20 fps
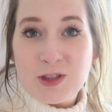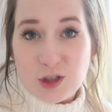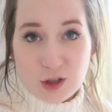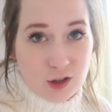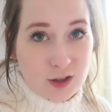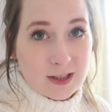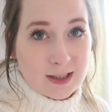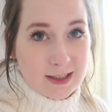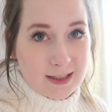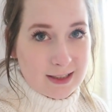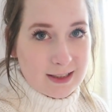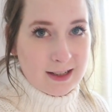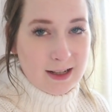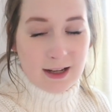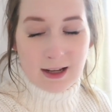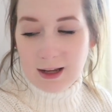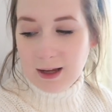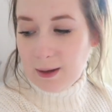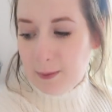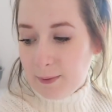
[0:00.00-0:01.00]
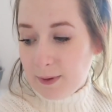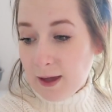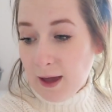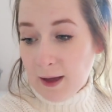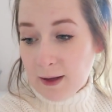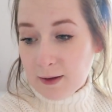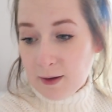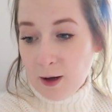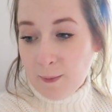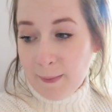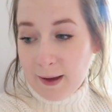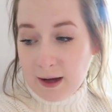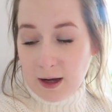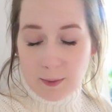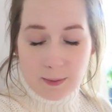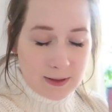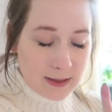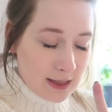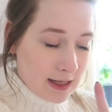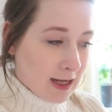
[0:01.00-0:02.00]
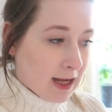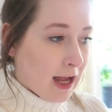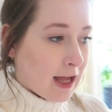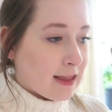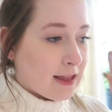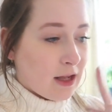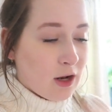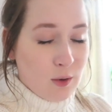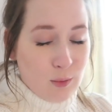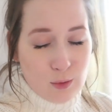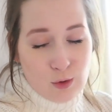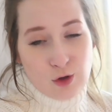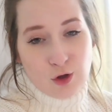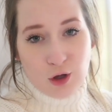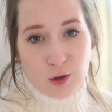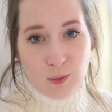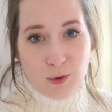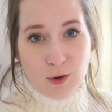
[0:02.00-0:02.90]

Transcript: sorry. But yeah, I'll make a cup of tea and then I will show